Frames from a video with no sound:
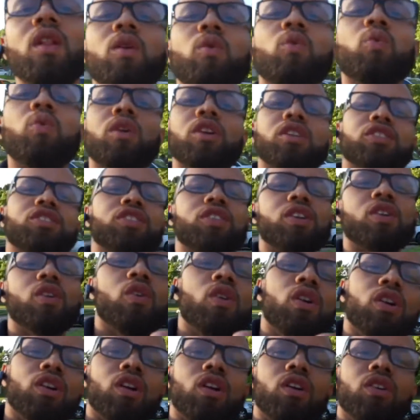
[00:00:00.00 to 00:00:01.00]
What's
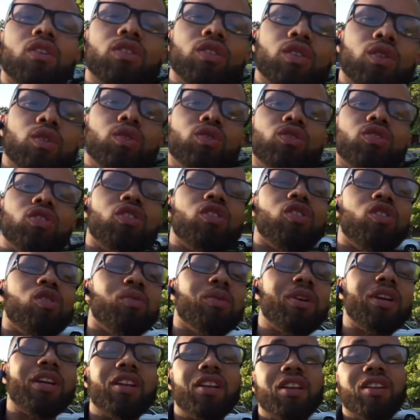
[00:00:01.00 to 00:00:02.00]
going on YouTube?
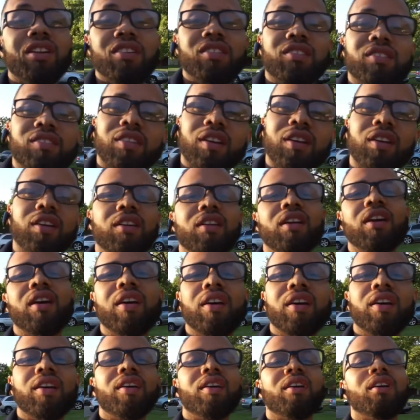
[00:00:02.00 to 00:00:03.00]
It is
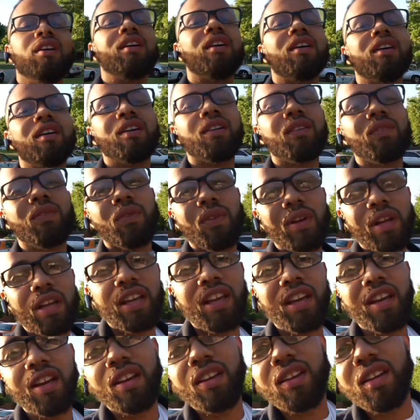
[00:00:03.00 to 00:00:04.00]
Sunday, uh,
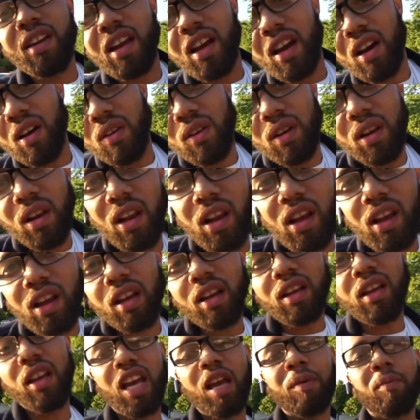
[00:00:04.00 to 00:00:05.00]
getting out
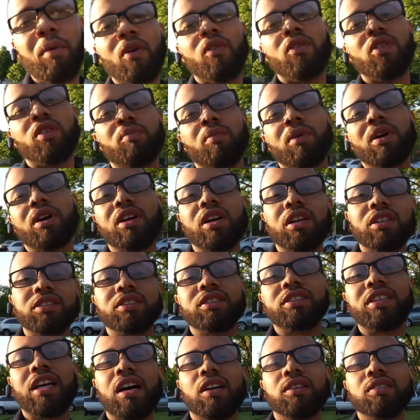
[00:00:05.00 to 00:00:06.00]
late. Came over to my
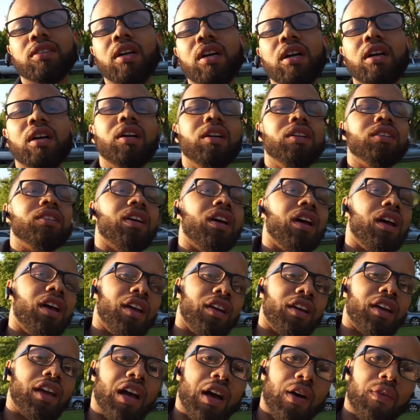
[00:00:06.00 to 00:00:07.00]
cousin's house to
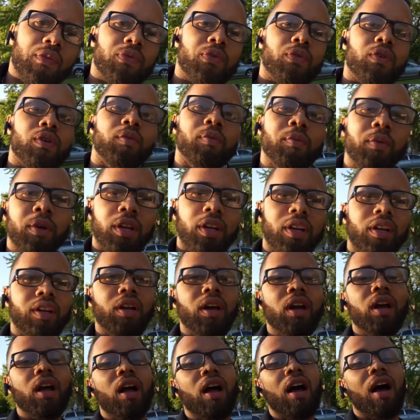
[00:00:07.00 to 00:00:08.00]
hang out for a minute.
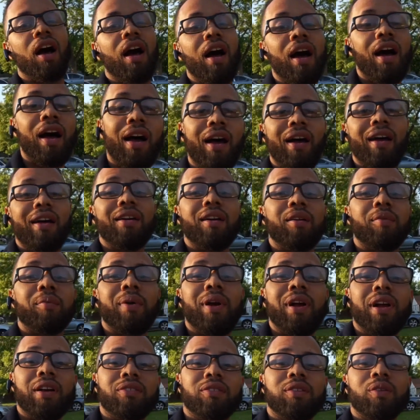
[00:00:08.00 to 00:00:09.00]
I am
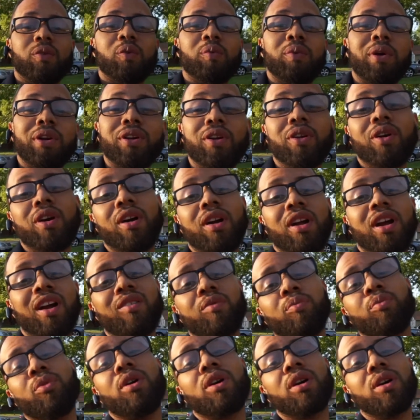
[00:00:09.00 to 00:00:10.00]
actually, we about to go out and have
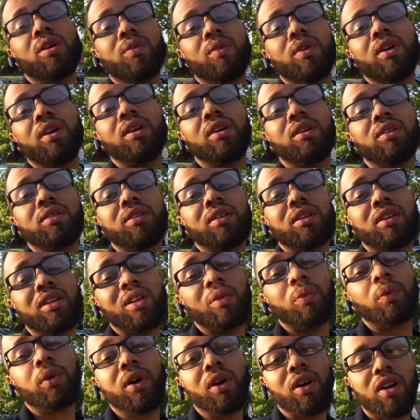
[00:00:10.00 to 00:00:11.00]
margaritas and
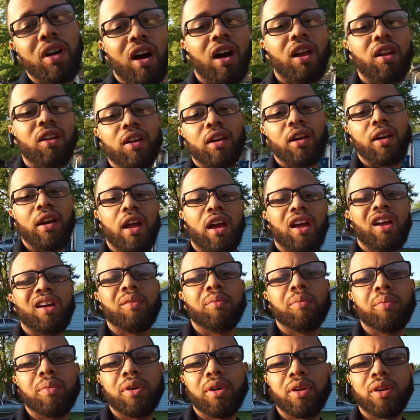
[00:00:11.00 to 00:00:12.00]
then we're gonna call it a night.
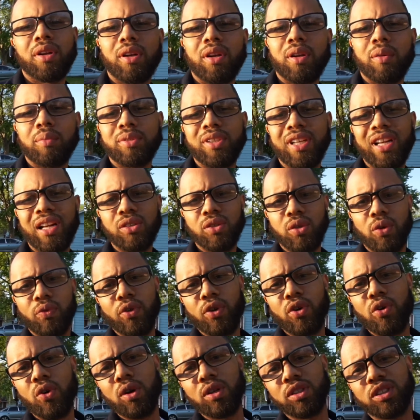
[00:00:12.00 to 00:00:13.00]
But um, said I was gonna
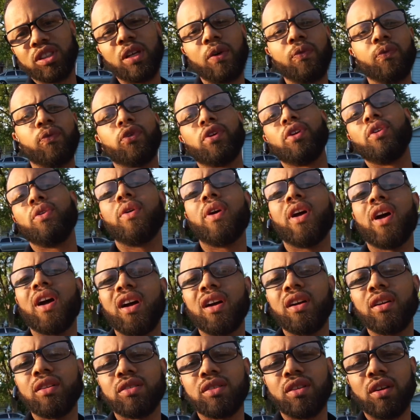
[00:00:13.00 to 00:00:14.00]
record something for you
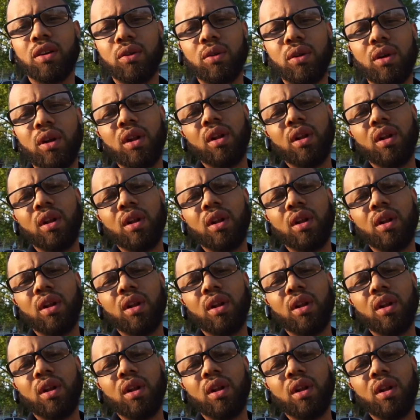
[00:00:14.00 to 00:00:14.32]
guys. So